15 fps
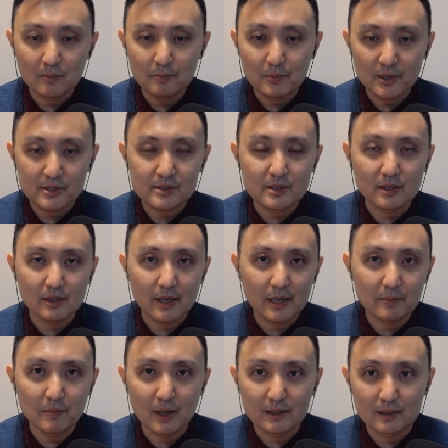press the
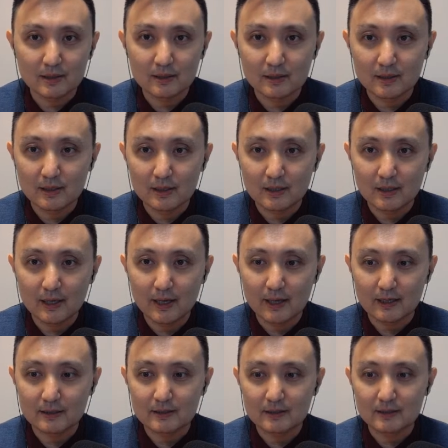like button,
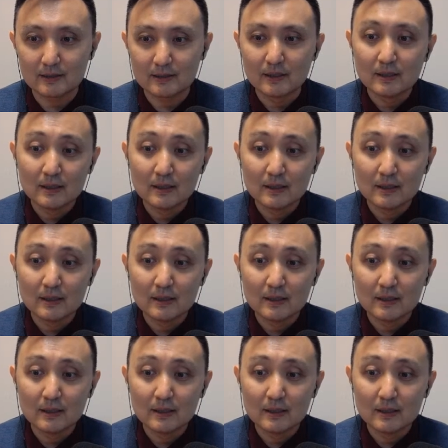and